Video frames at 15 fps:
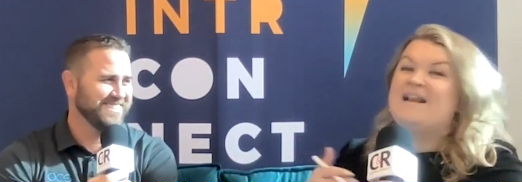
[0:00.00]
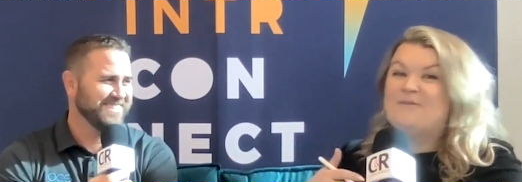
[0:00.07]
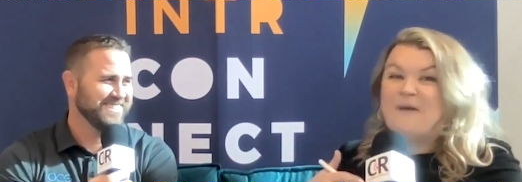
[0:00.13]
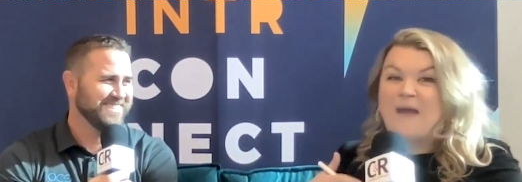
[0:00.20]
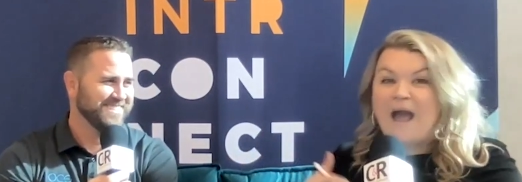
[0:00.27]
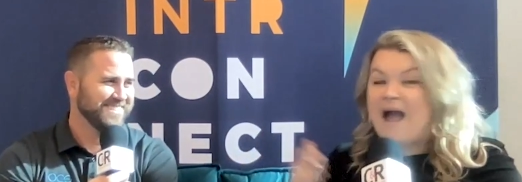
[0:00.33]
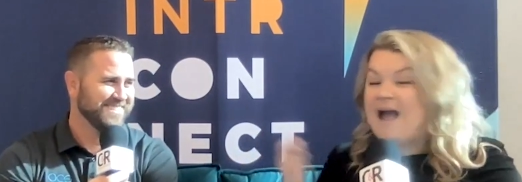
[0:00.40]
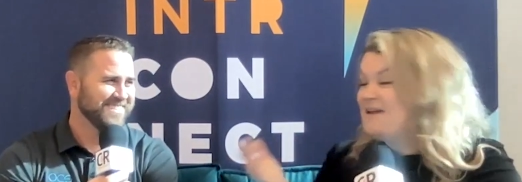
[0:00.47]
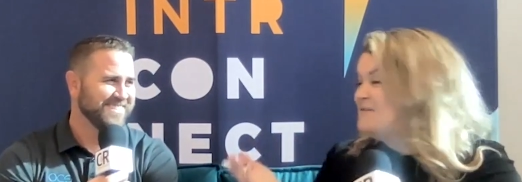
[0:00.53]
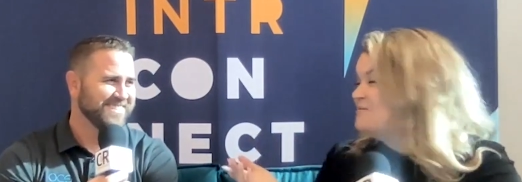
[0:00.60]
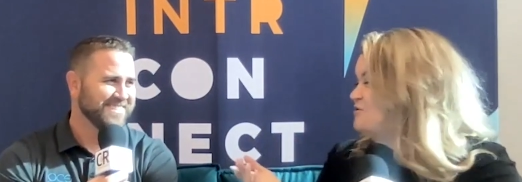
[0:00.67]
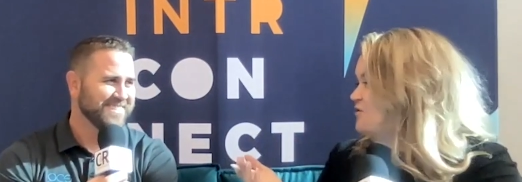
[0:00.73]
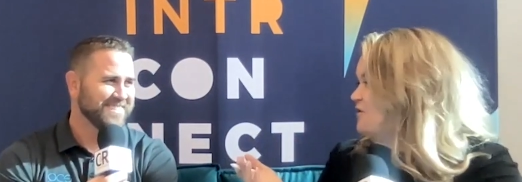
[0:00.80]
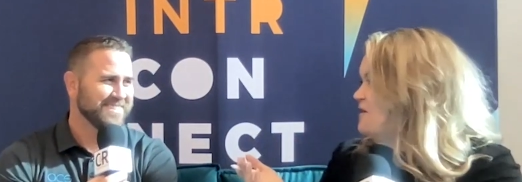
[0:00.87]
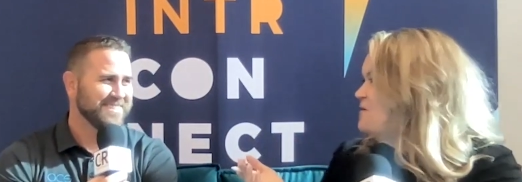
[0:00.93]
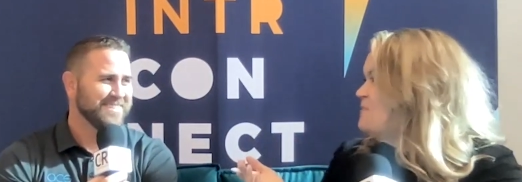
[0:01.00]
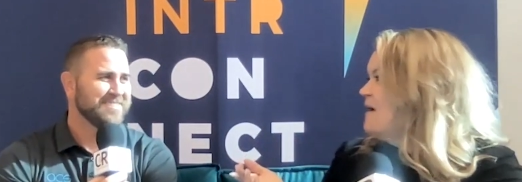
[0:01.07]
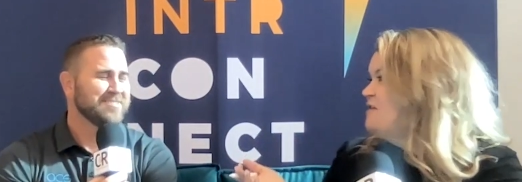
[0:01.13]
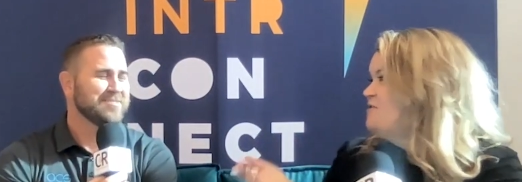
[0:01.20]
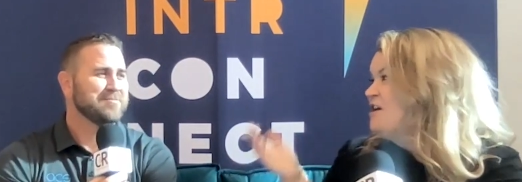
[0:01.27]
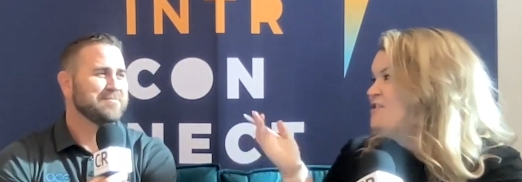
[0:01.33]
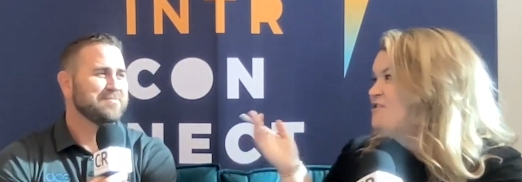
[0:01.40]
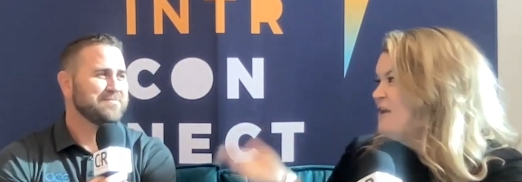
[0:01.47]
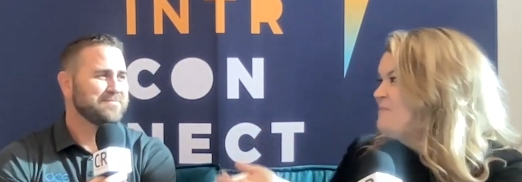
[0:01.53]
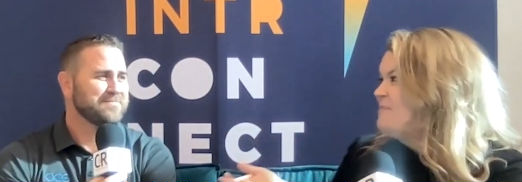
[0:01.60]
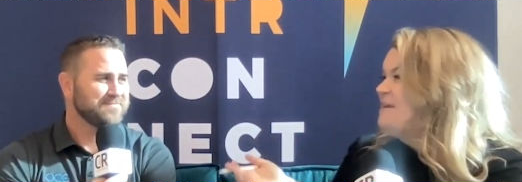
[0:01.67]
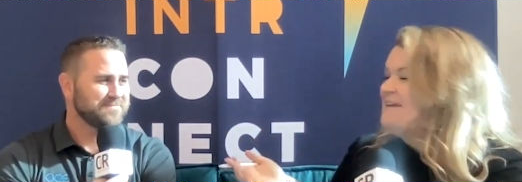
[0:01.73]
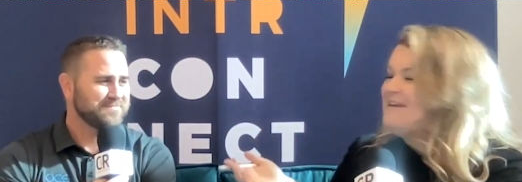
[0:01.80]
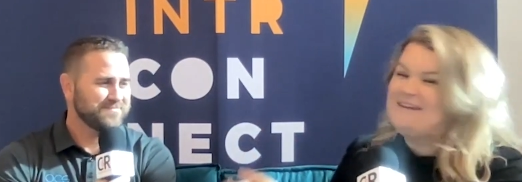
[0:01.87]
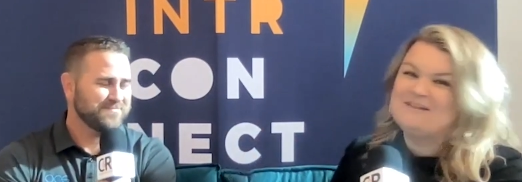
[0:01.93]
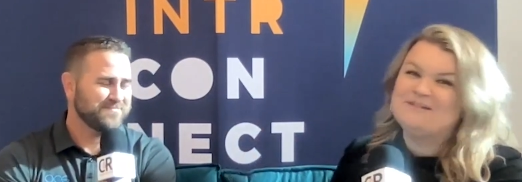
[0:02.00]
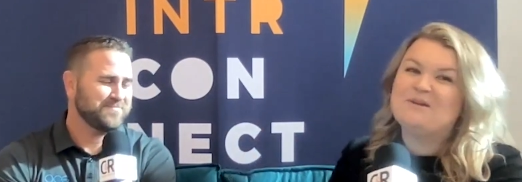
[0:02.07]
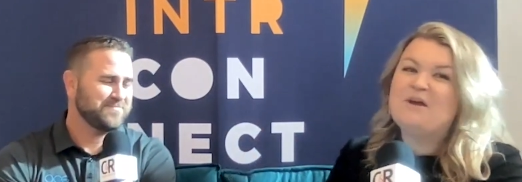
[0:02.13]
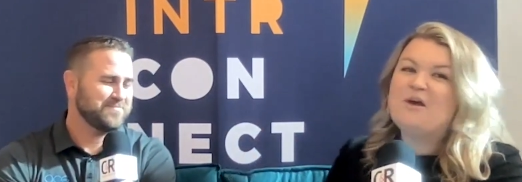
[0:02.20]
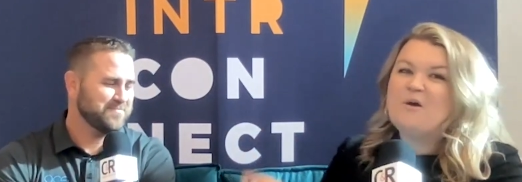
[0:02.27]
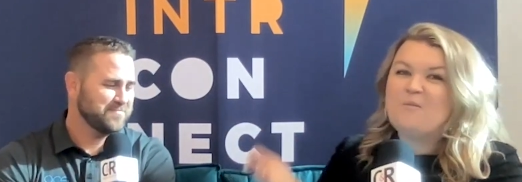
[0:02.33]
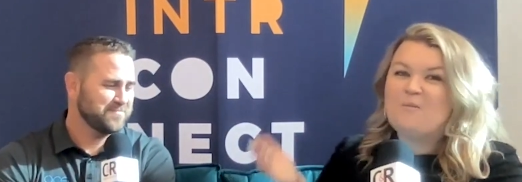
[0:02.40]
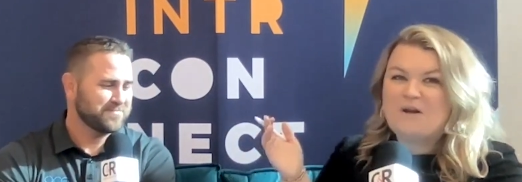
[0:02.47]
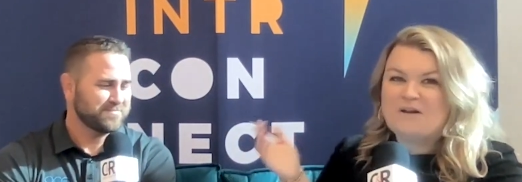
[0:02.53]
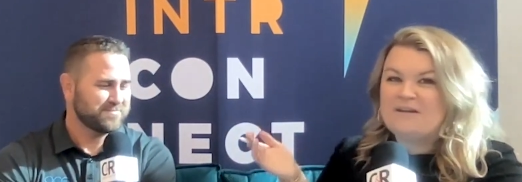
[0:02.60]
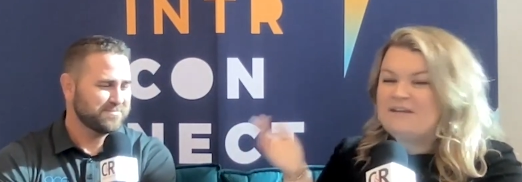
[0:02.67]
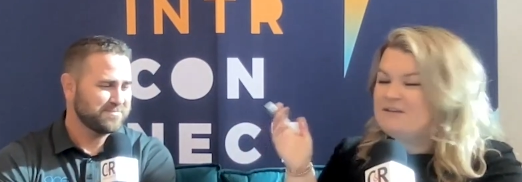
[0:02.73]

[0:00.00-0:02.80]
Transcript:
Speaker 1: anyway, I am joined by Josh Ehmke. He is one.